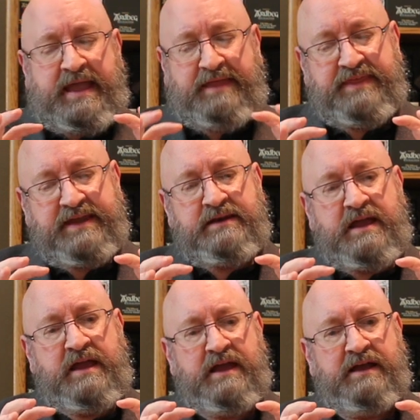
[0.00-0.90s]
And
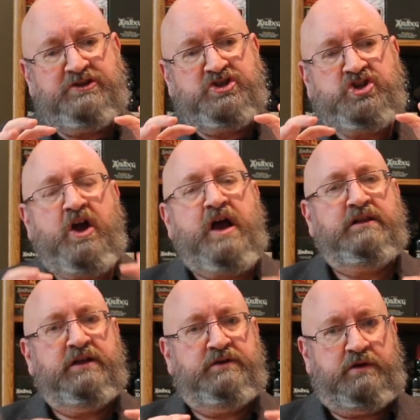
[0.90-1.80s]
then
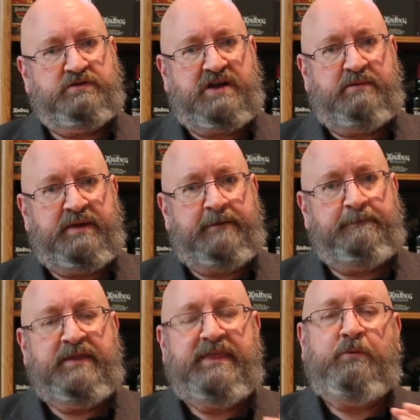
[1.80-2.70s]
chocolate notes come
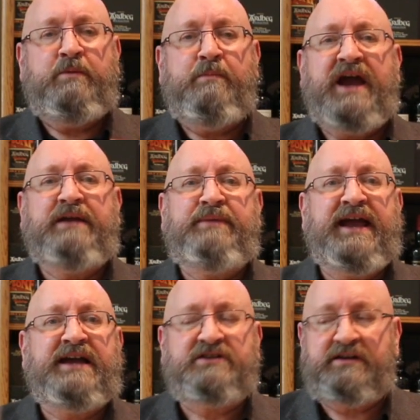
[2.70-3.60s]
in that remind me
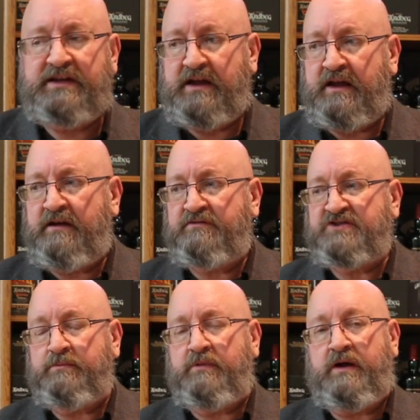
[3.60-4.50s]
actually of
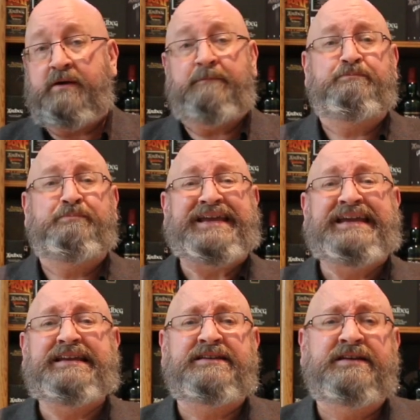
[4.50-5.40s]
some
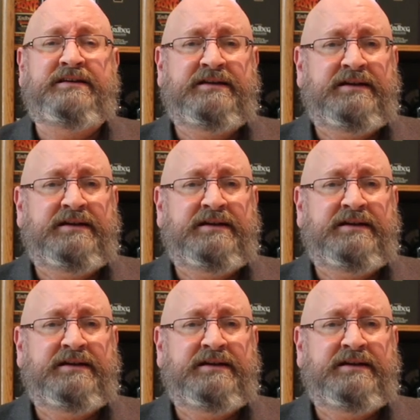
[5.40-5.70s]
peated